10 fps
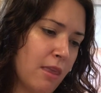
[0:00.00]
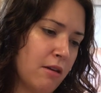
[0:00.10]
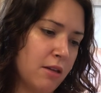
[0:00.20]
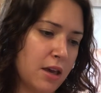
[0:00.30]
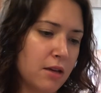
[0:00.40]

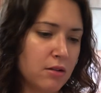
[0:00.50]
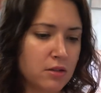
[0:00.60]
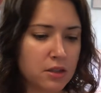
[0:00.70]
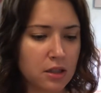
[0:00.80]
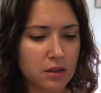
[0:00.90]
okay,
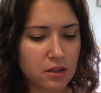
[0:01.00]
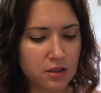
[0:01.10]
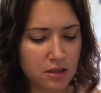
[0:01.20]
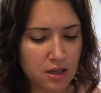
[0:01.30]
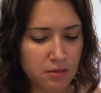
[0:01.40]
hold on,
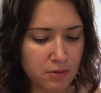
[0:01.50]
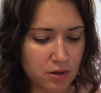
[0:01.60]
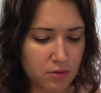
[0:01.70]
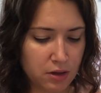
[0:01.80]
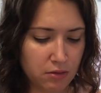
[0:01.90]
let's keep
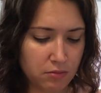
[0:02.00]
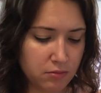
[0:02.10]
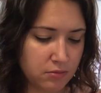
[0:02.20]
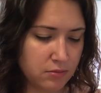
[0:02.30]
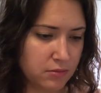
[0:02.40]
going.
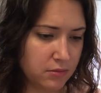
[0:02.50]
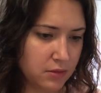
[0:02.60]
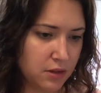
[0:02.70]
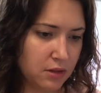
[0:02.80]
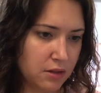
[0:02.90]

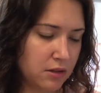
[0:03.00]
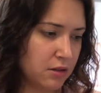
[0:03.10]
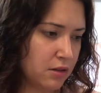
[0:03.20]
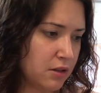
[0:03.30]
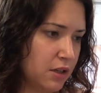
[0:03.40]

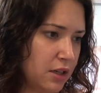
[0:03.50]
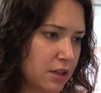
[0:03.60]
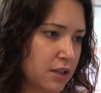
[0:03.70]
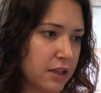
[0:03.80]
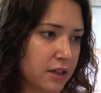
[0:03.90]
I need
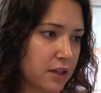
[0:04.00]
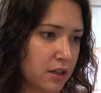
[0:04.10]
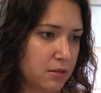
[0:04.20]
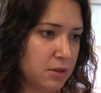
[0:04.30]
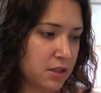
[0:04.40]
clarity
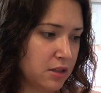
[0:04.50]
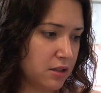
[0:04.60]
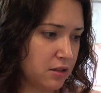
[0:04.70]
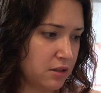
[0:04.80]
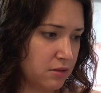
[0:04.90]
about
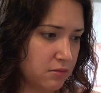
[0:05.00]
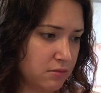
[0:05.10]
this.